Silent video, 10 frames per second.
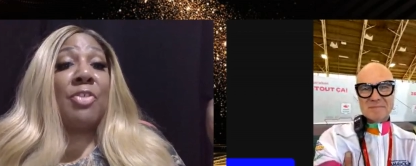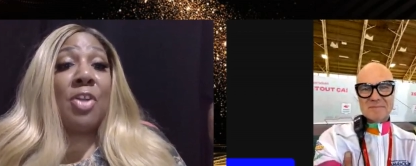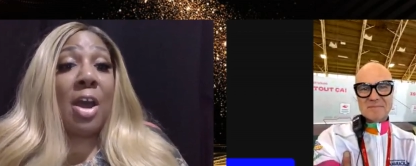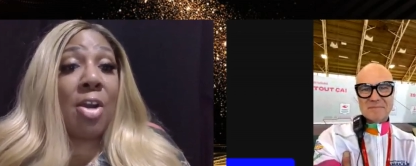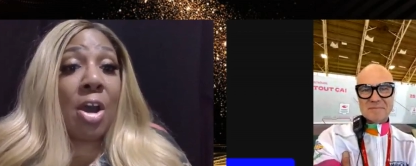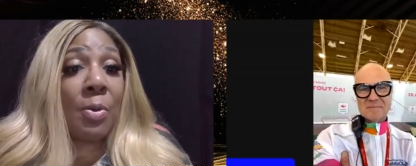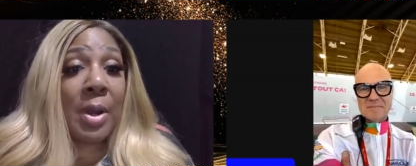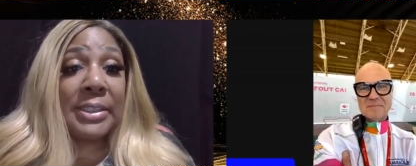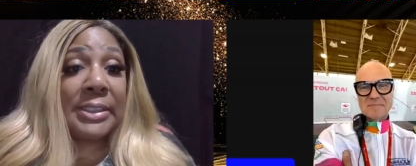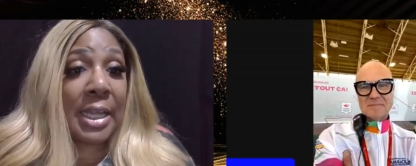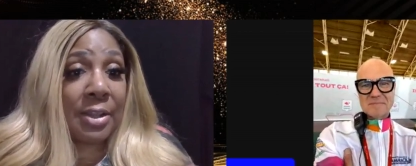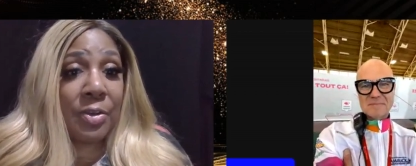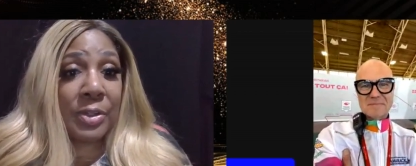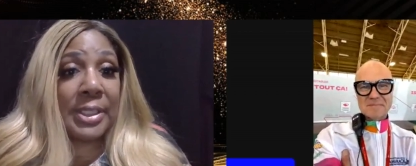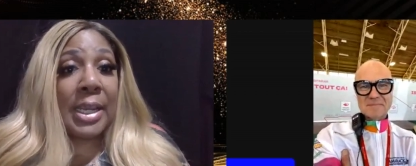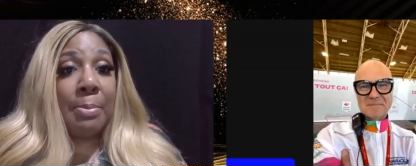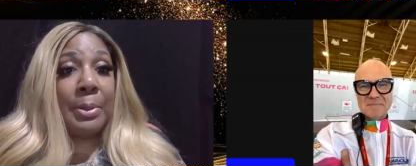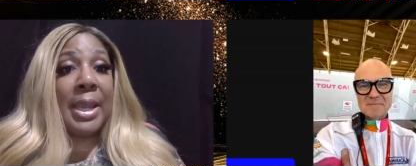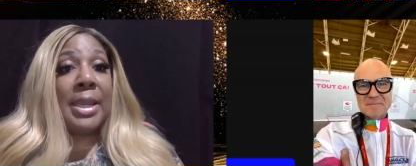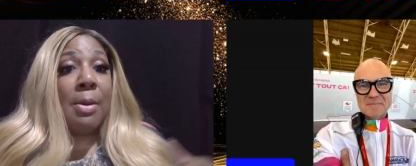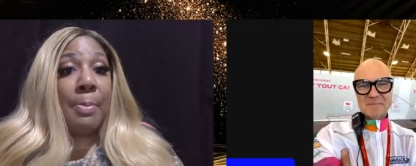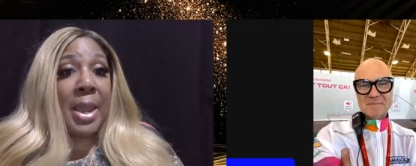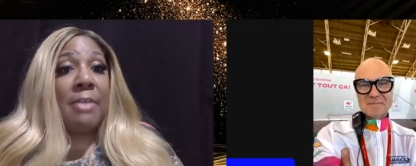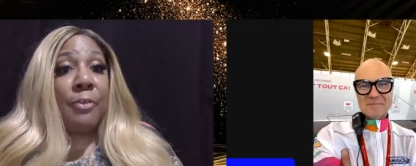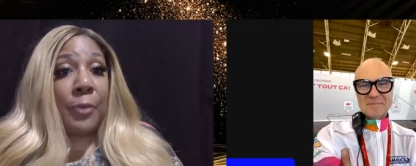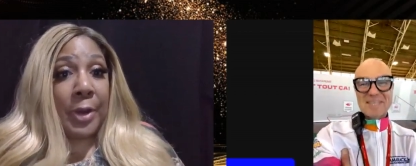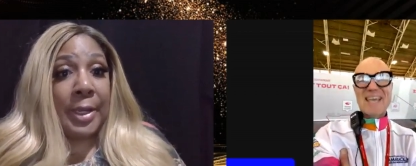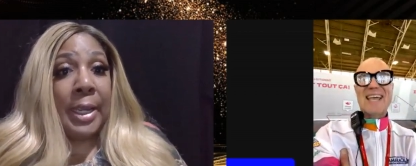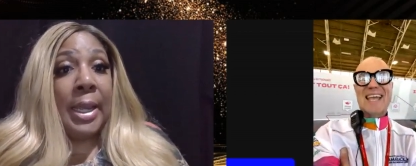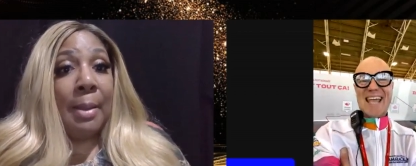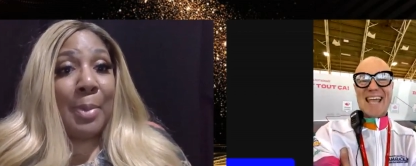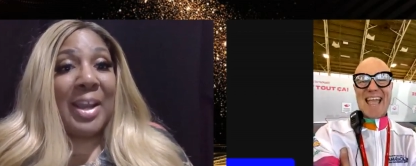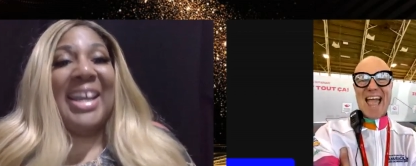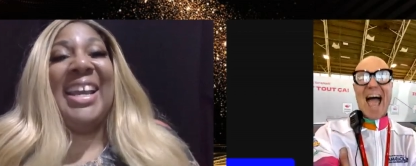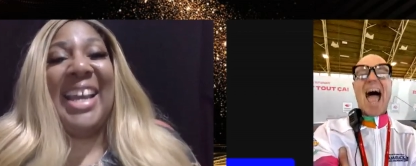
Speaker 1: you're not in Ottawa, he's telling you you can take a plane. He'll pay for it. But